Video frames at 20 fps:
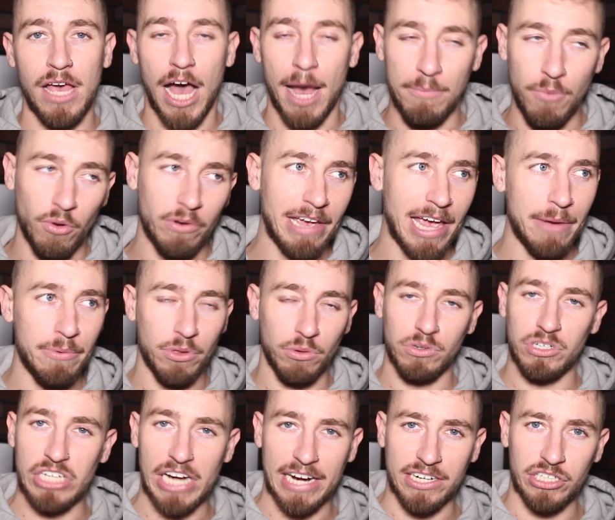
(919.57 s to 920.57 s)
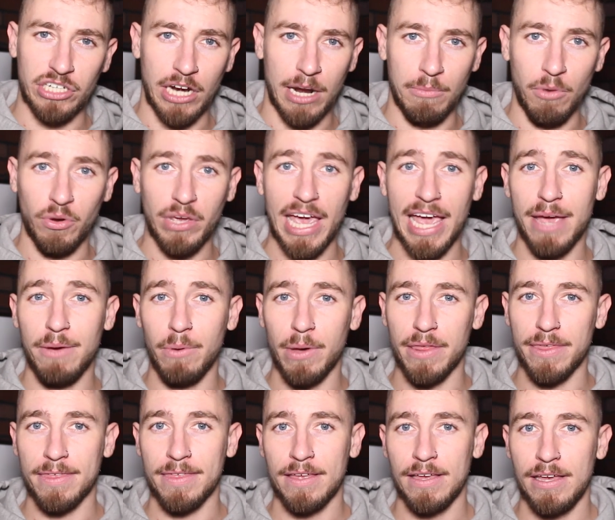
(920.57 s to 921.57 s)
I'm okay with rejection. I'm okay
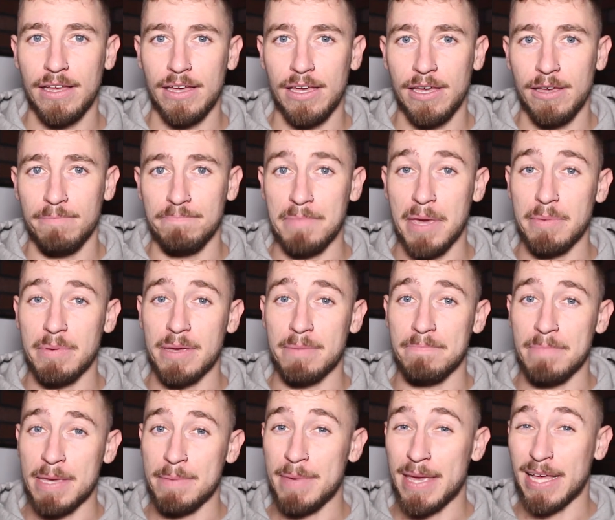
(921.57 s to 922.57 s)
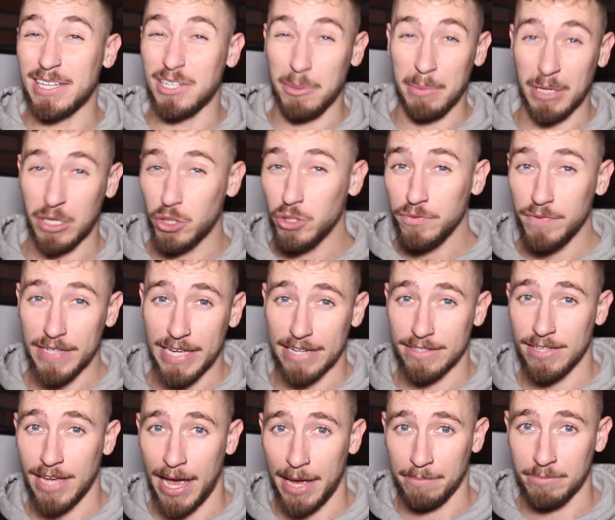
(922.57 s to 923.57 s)
with maybe me being a little bit goofy
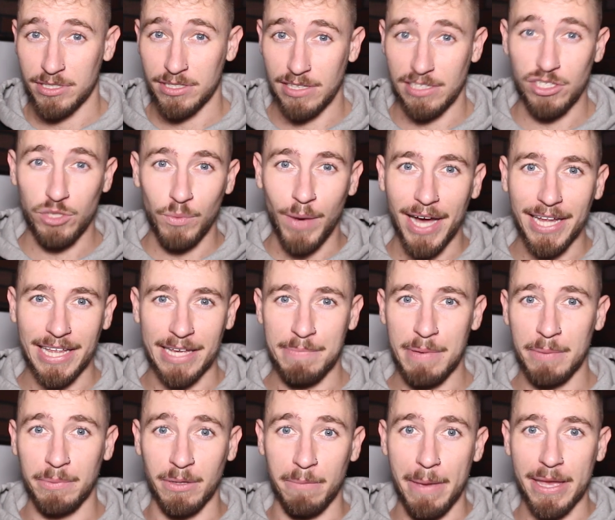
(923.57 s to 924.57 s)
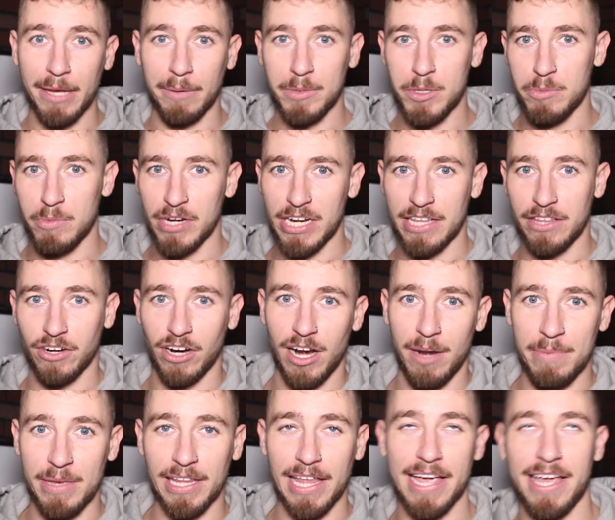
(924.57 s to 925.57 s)
at times. This is why like people in the pickup community, they're
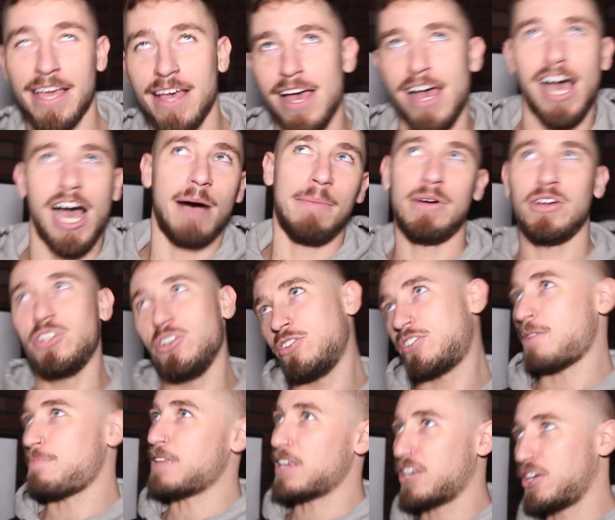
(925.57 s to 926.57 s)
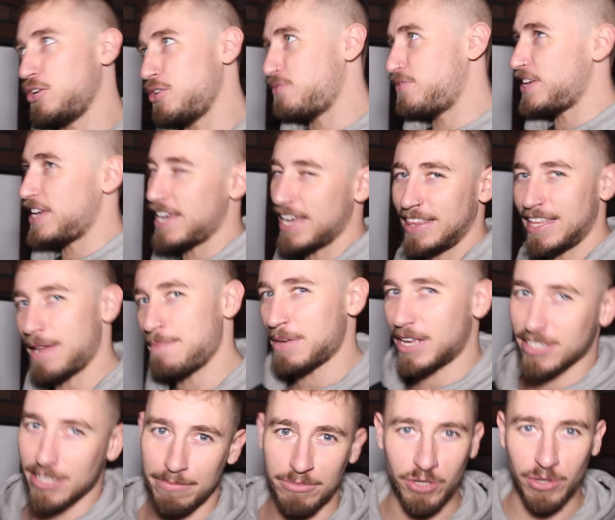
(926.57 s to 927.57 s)
gonna be like, I'm gonna do something goofy, and then
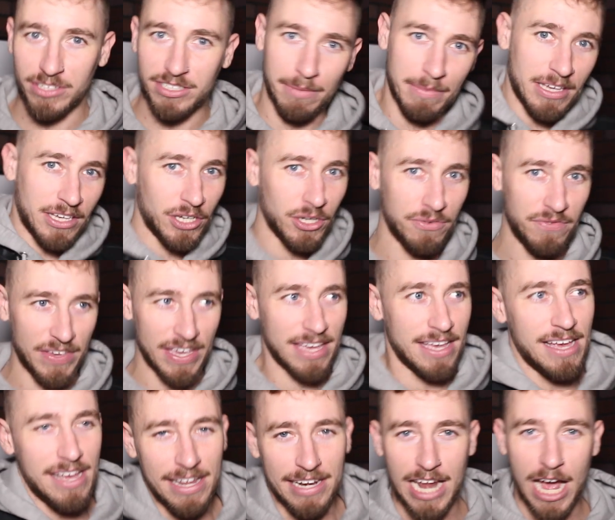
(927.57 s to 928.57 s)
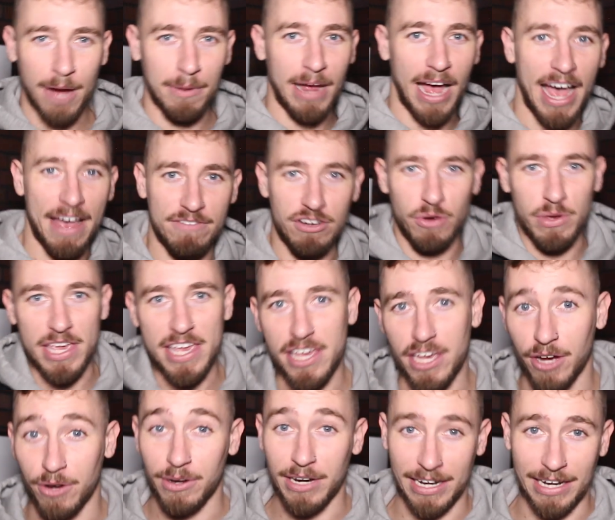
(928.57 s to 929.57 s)
because I'm doing something goofy, now I have no
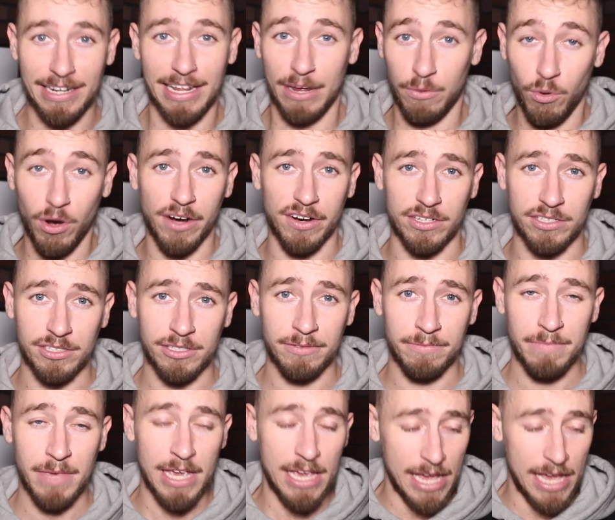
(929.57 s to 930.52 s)
ego, and it works.